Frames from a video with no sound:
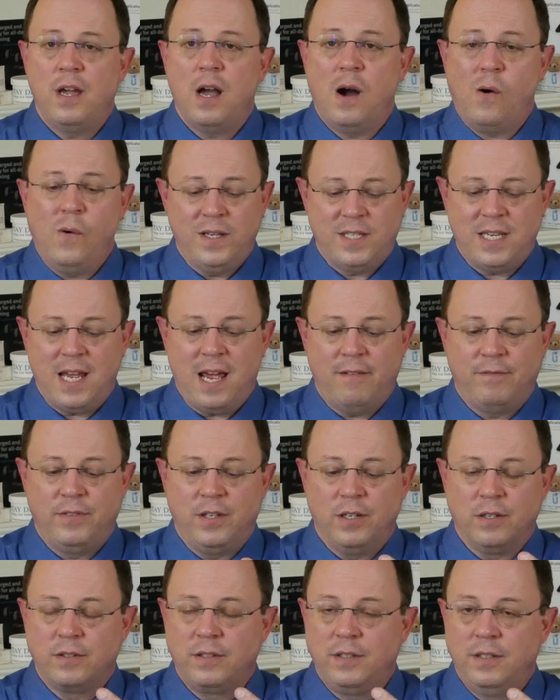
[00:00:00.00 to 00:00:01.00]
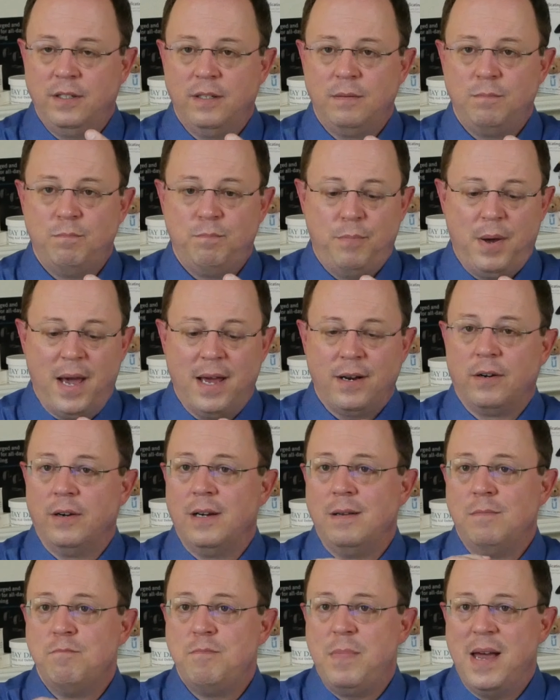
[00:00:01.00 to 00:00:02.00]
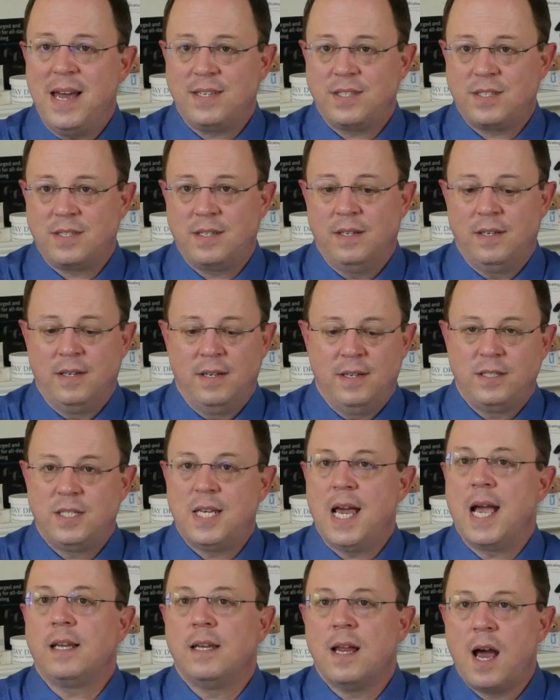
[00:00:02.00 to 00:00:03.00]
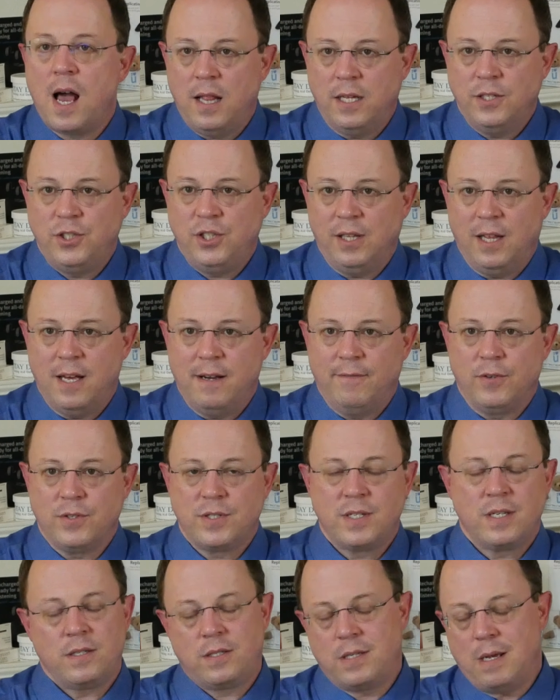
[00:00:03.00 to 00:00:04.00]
they always have their good, better, and best technology levels.